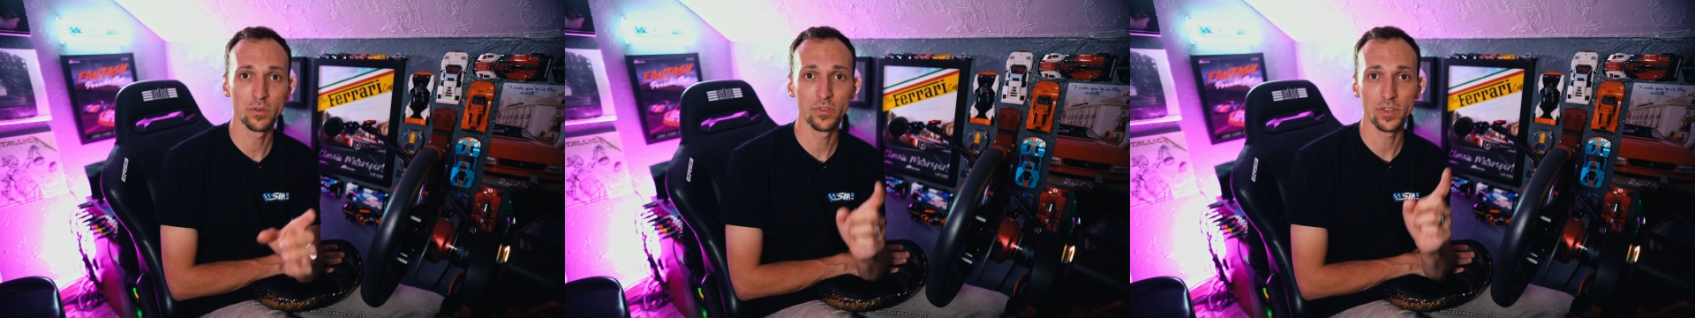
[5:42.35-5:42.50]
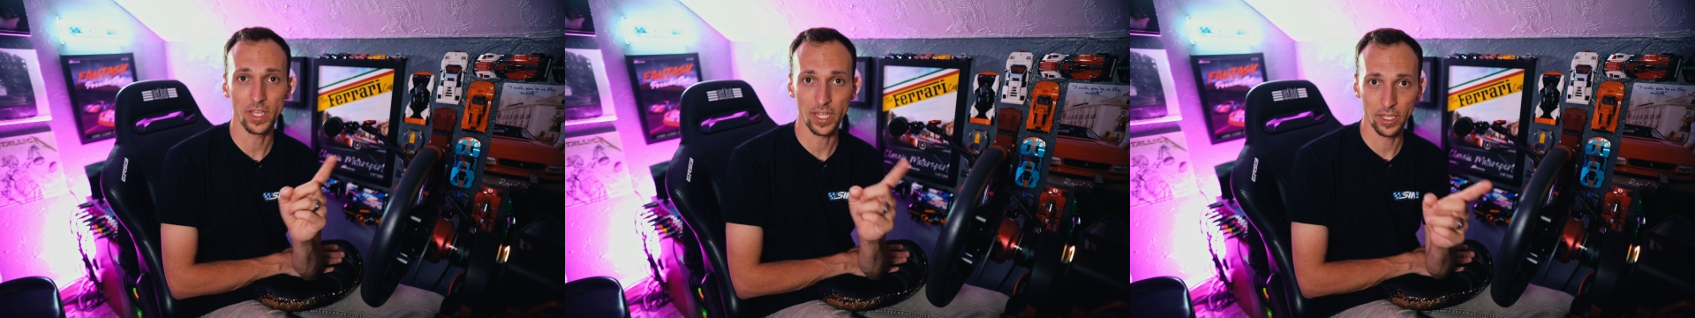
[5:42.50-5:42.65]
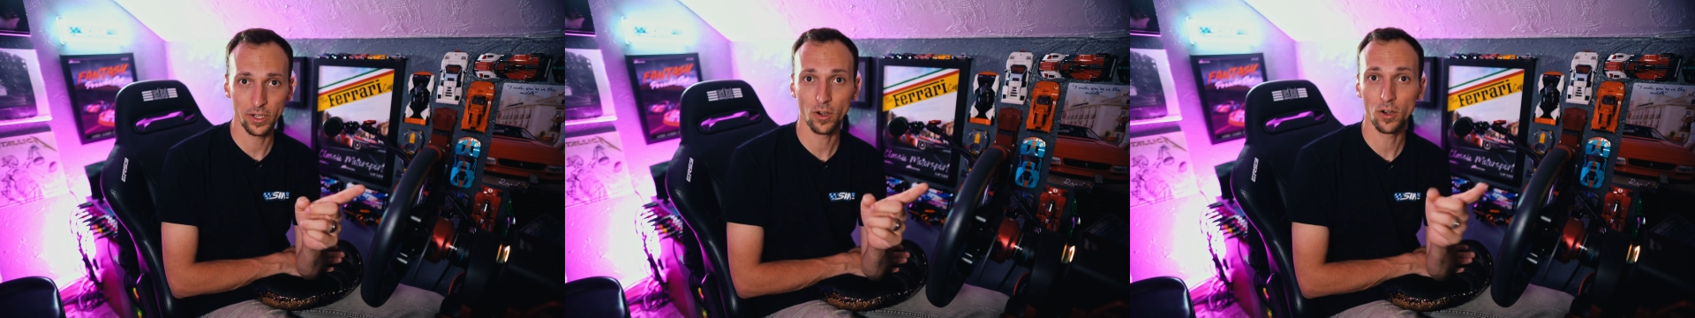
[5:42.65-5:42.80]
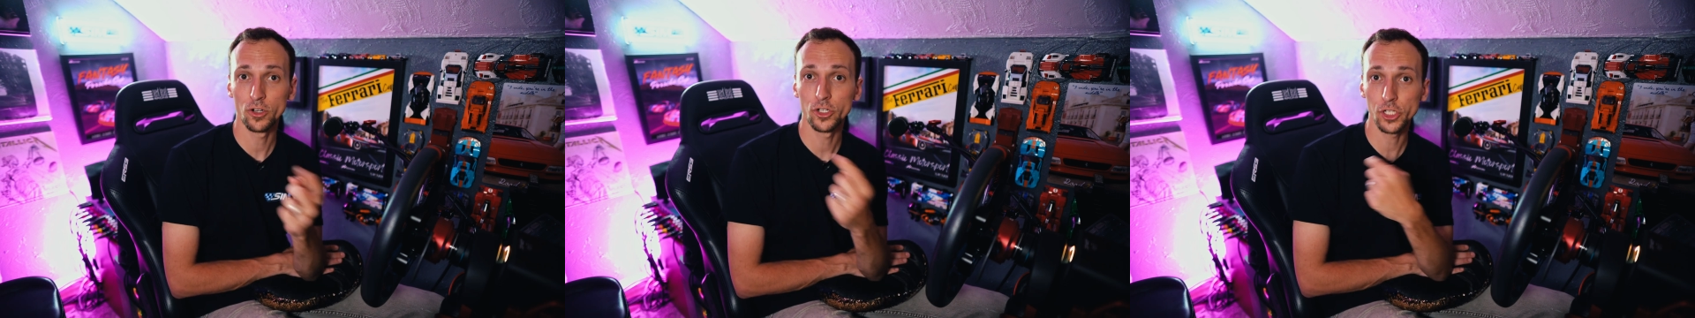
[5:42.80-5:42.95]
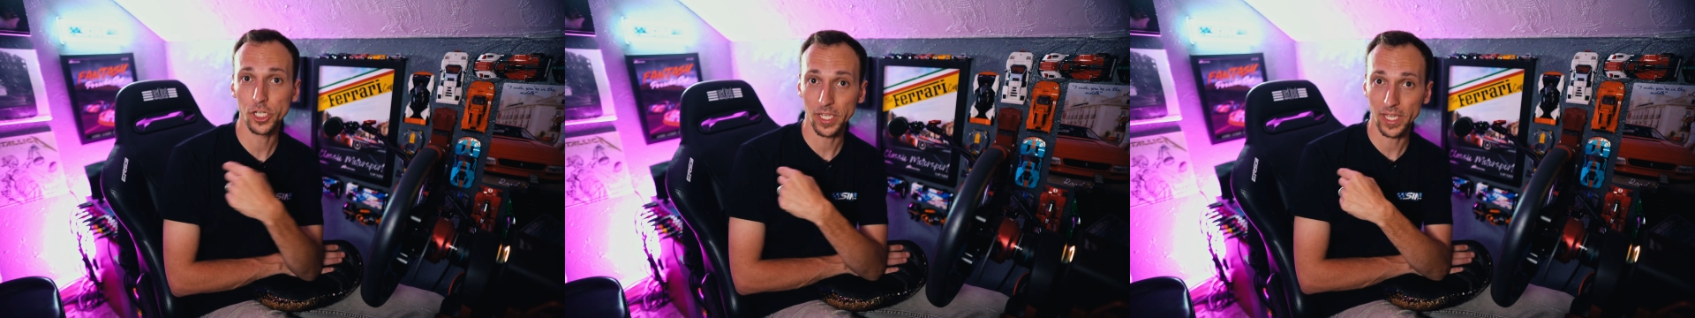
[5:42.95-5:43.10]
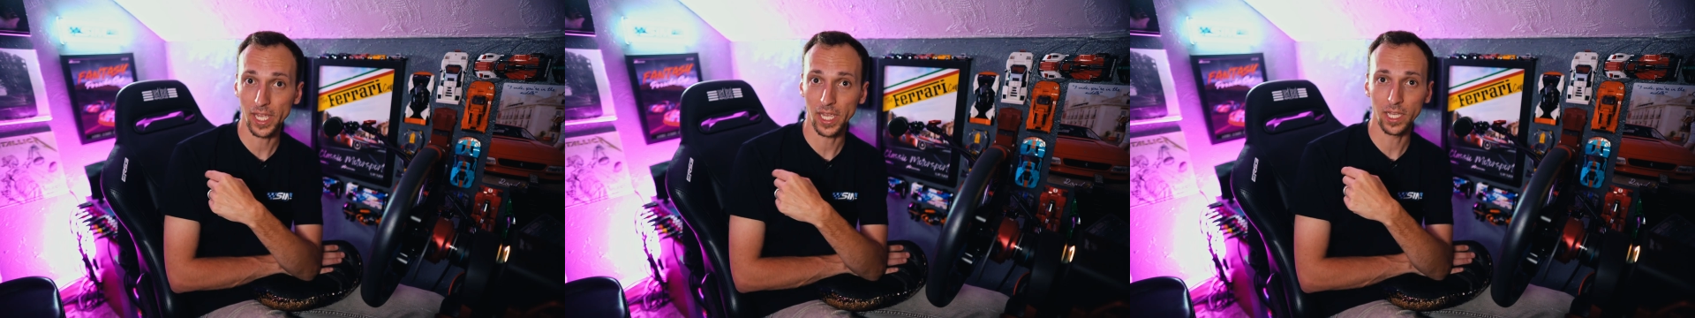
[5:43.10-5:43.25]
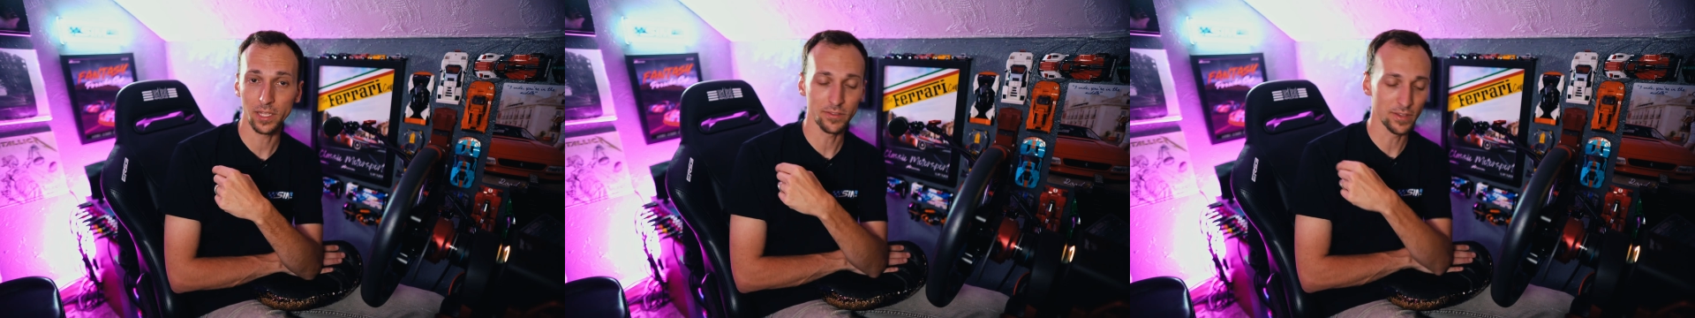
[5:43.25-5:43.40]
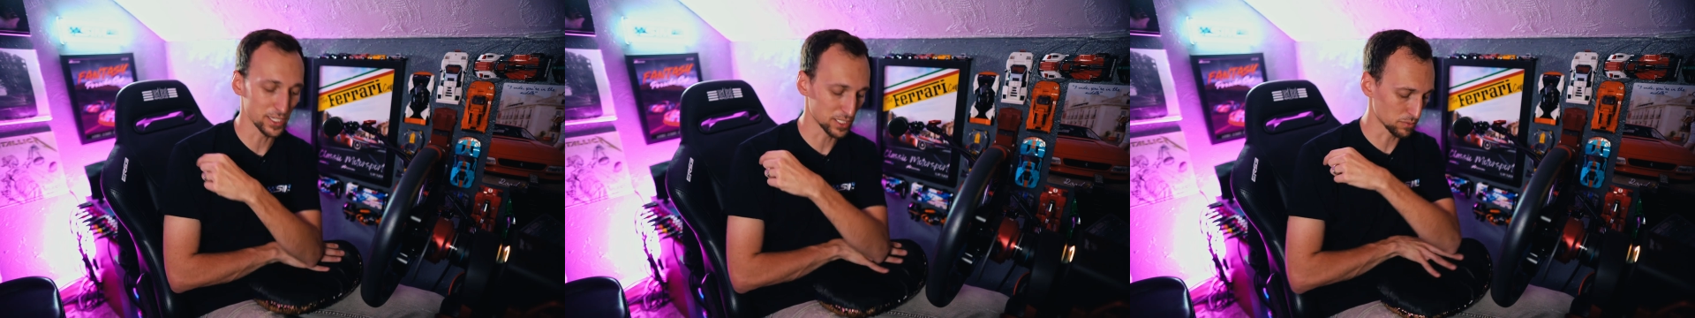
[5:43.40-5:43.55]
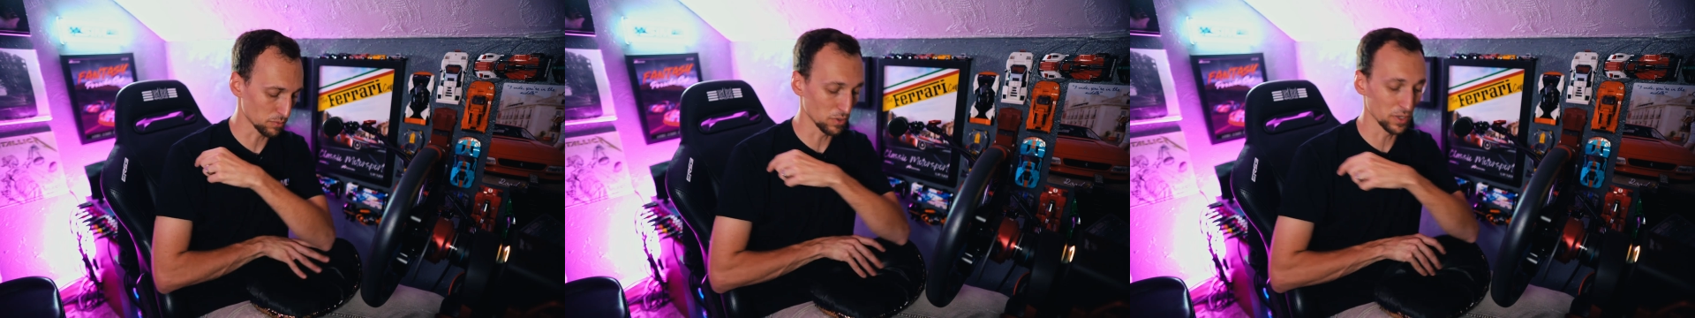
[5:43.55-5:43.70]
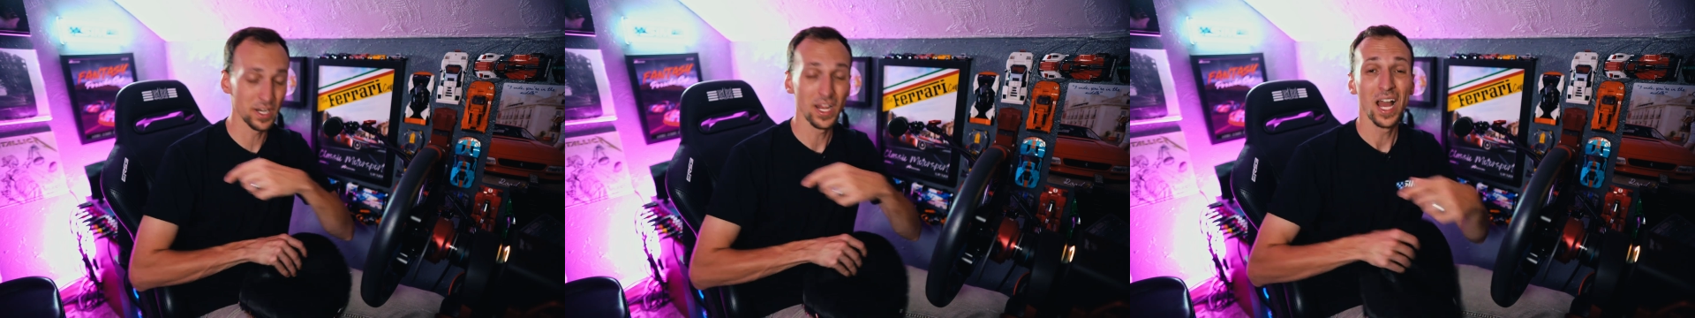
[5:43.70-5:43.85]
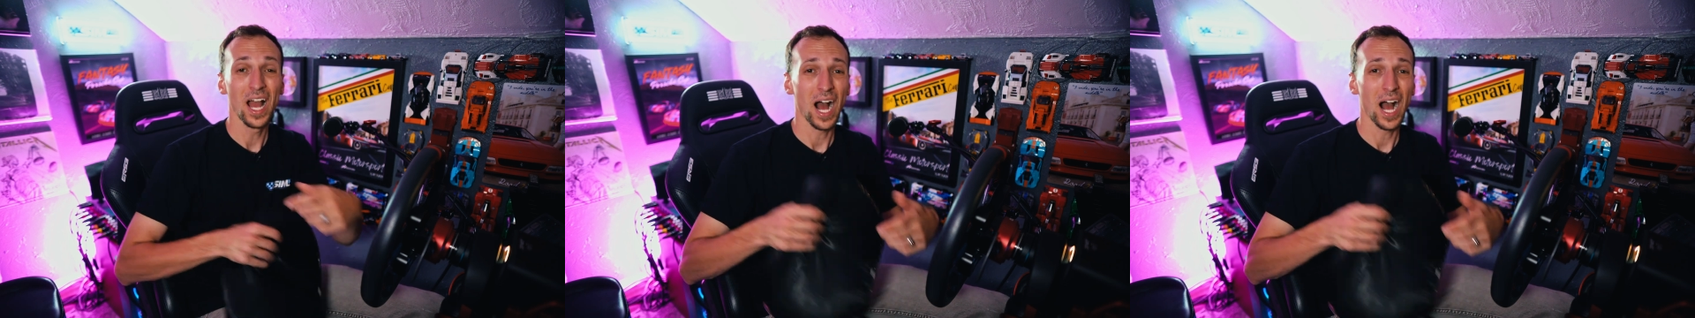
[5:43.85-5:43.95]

the NRG and this one,